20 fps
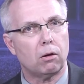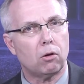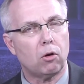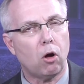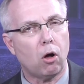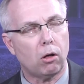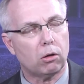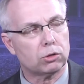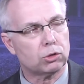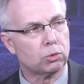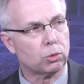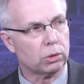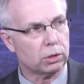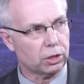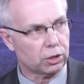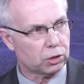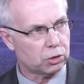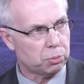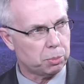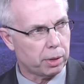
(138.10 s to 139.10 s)
cultural
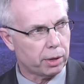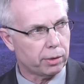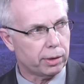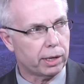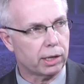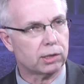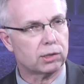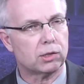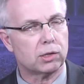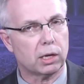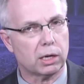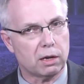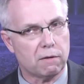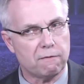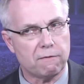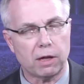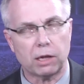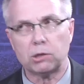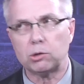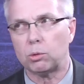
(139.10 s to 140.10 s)
experience that
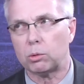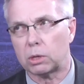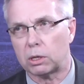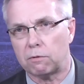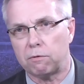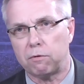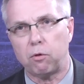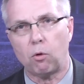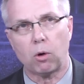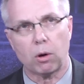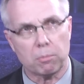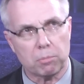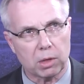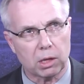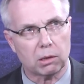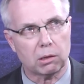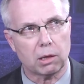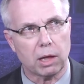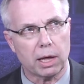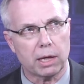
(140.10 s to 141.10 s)
eventually form the
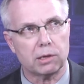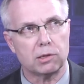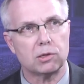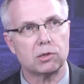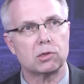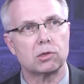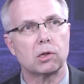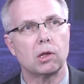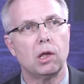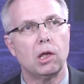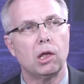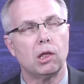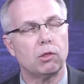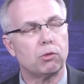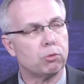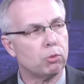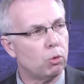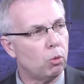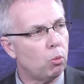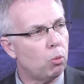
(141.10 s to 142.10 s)
lens
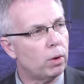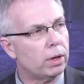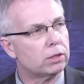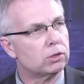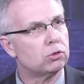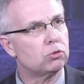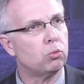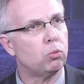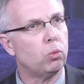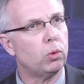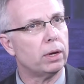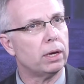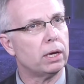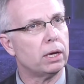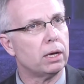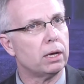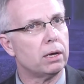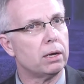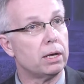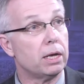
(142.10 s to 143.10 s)
through which
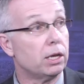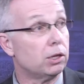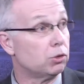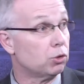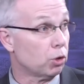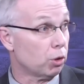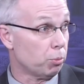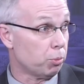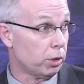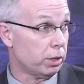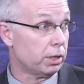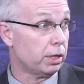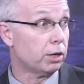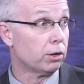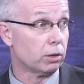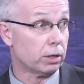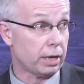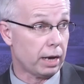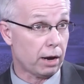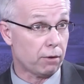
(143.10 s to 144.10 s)
we interpret
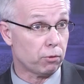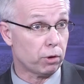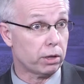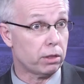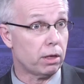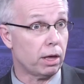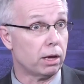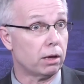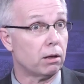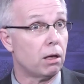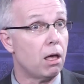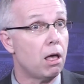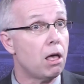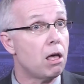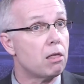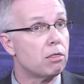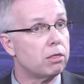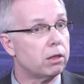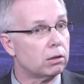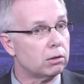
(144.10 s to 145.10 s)
nearly everything.
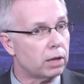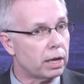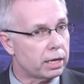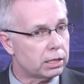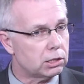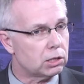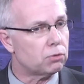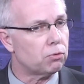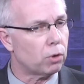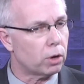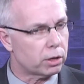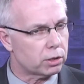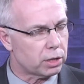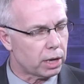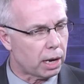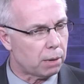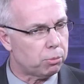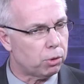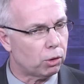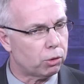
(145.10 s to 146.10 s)
The lens, for
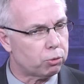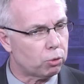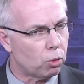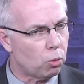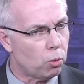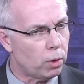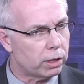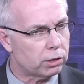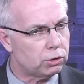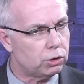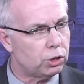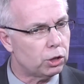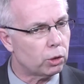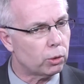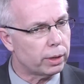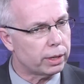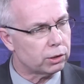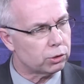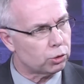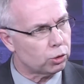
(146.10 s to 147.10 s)
example, through which
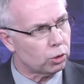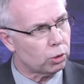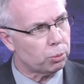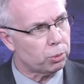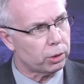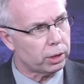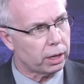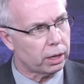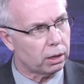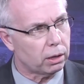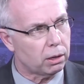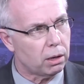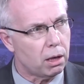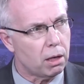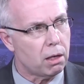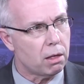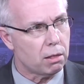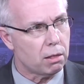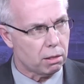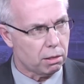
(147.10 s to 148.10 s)
you're interpreting
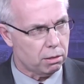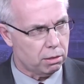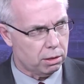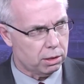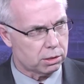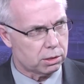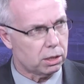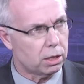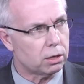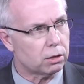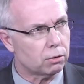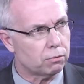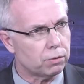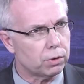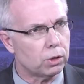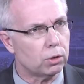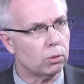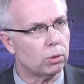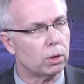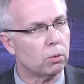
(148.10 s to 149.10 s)
this
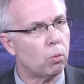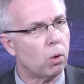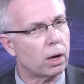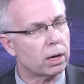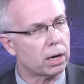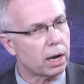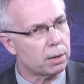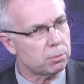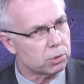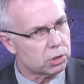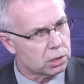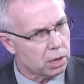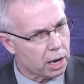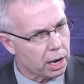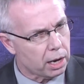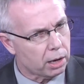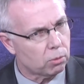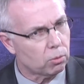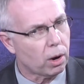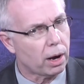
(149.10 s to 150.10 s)
interview and what I'm
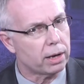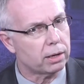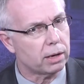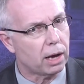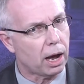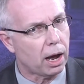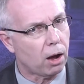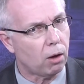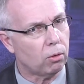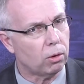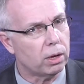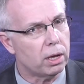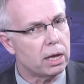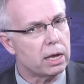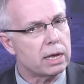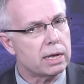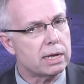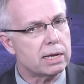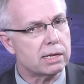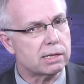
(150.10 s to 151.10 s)
saying right now
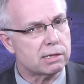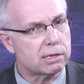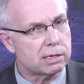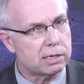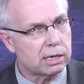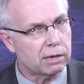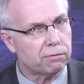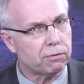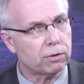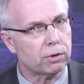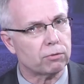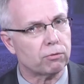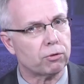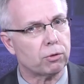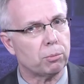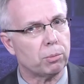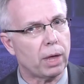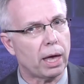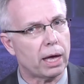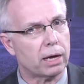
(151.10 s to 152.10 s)
is different
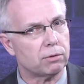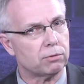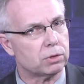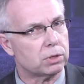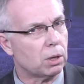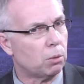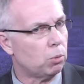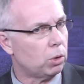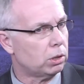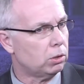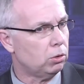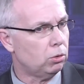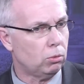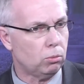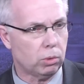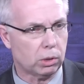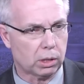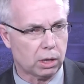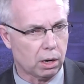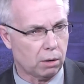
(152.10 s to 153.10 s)
from that of someone who
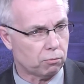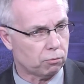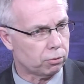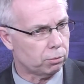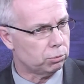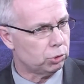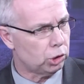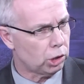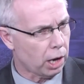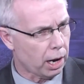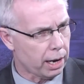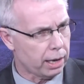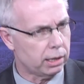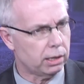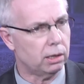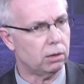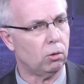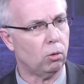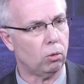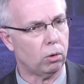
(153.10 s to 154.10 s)
would come from
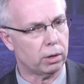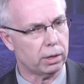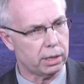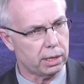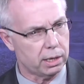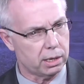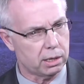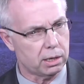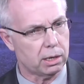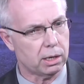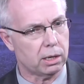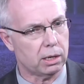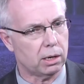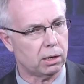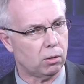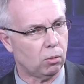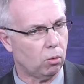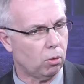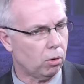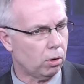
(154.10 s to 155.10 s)
China or India
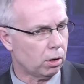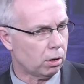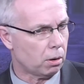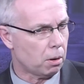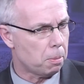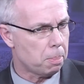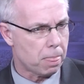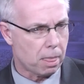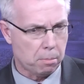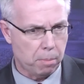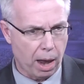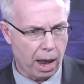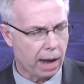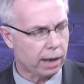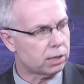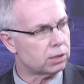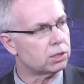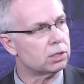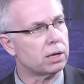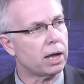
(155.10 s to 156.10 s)
or
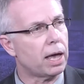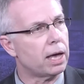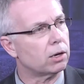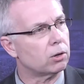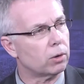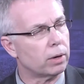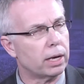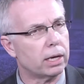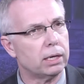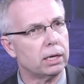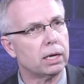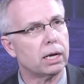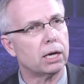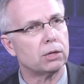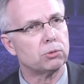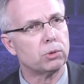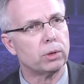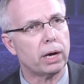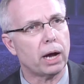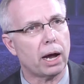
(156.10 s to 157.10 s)
Pakistan or any
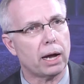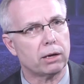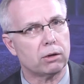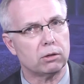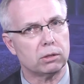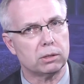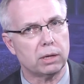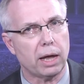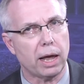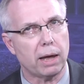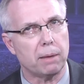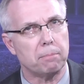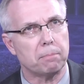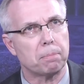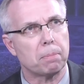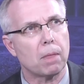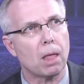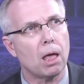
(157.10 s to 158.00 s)
country I could name.